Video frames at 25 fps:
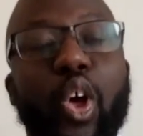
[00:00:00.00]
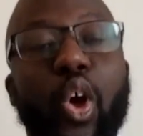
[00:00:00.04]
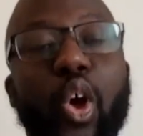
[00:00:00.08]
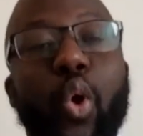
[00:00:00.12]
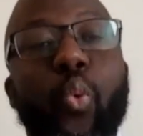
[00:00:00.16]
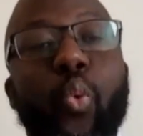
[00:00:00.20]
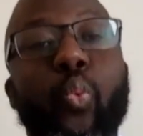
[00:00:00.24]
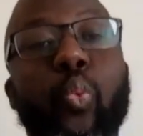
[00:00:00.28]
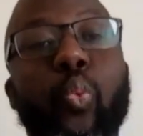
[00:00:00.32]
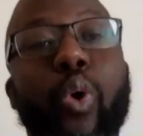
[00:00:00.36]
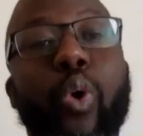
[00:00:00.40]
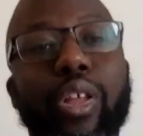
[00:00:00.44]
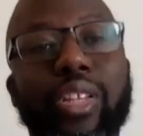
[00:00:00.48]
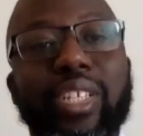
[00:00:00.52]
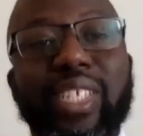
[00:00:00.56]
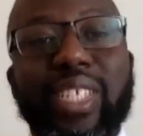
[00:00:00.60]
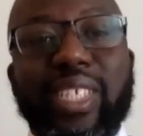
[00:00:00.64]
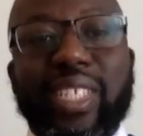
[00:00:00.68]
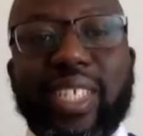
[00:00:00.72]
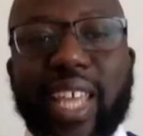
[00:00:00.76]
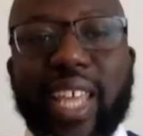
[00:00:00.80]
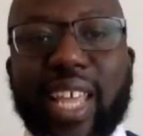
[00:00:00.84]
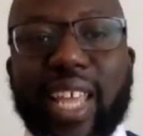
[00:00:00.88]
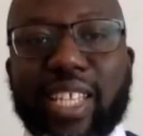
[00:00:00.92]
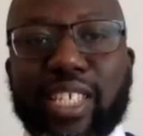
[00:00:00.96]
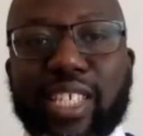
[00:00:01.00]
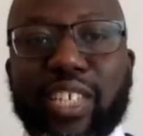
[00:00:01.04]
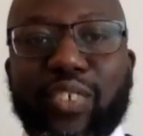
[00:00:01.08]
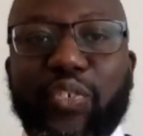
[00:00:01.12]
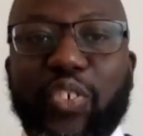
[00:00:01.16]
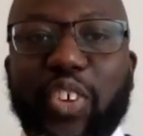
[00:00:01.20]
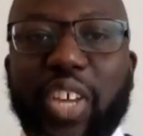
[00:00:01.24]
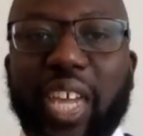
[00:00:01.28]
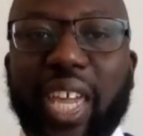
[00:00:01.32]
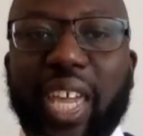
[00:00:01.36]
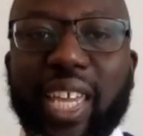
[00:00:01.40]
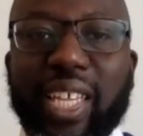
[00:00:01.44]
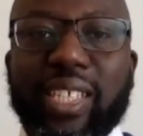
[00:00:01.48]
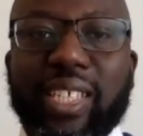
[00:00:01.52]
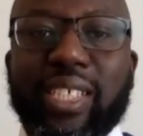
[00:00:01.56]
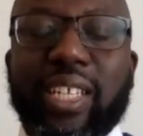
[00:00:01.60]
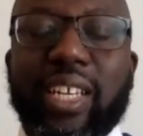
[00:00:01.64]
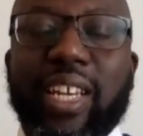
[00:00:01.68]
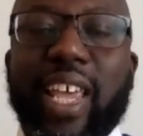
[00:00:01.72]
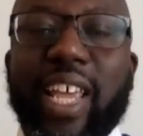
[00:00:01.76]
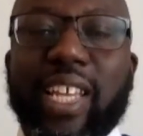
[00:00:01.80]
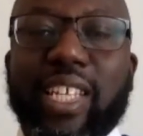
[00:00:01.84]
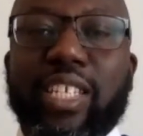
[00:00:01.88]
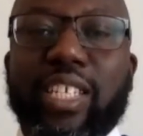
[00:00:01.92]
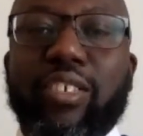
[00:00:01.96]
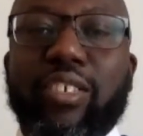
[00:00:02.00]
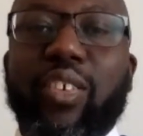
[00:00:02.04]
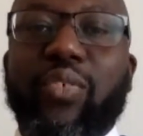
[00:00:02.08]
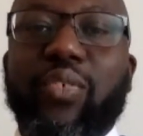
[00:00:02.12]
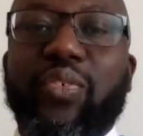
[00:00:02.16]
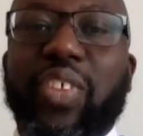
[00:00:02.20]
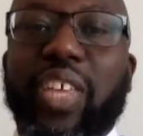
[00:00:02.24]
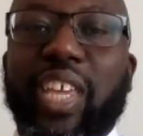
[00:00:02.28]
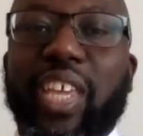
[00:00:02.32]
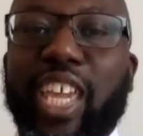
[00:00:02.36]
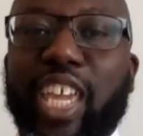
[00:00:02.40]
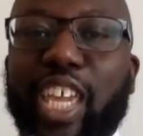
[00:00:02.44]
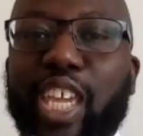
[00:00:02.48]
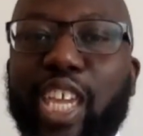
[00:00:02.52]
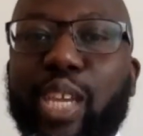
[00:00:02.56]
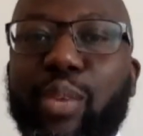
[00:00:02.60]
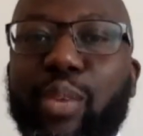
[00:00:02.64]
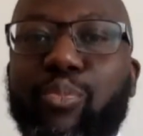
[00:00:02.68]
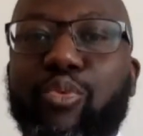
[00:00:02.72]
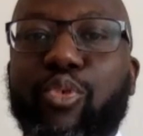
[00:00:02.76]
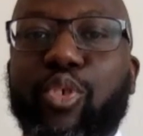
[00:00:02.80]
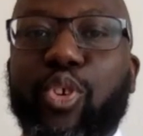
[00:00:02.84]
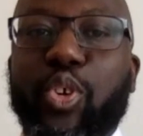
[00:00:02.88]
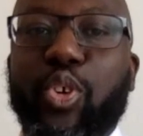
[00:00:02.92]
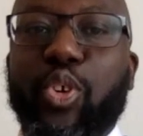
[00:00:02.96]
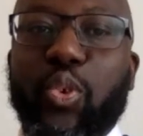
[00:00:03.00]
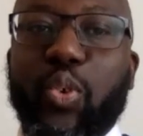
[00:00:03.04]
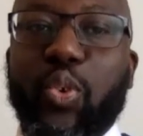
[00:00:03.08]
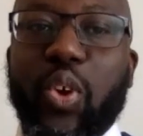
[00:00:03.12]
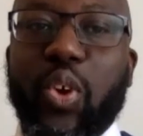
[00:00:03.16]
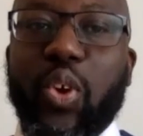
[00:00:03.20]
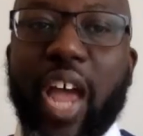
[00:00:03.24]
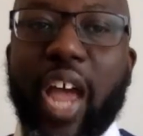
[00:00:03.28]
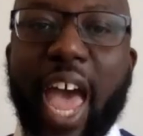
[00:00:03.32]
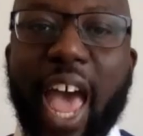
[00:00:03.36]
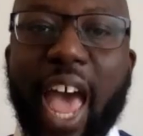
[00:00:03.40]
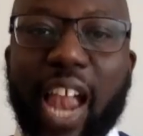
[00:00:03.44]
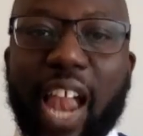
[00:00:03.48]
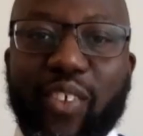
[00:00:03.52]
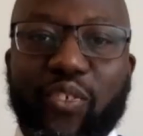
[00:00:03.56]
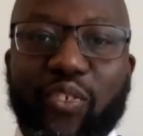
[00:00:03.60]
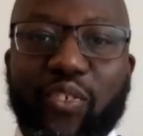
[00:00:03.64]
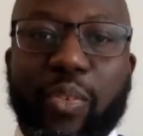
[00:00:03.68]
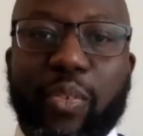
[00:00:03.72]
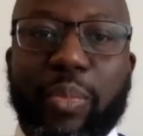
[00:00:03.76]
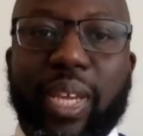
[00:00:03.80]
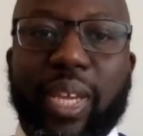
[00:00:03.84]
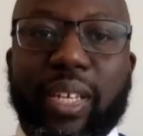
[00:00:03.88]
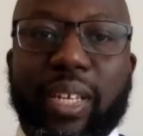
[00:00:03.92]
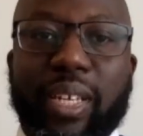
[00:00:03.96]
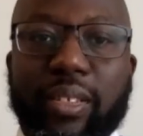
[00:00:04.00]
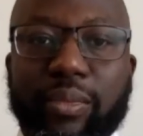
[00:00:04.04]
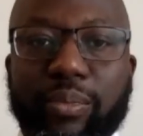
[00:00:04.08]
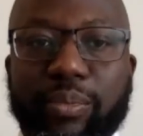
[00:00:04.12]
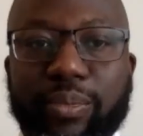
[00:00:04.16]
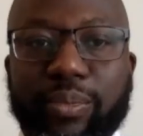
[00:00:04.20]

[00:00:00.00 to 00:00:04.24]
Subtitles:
one stanza for each letter of the Hebrew alphabet.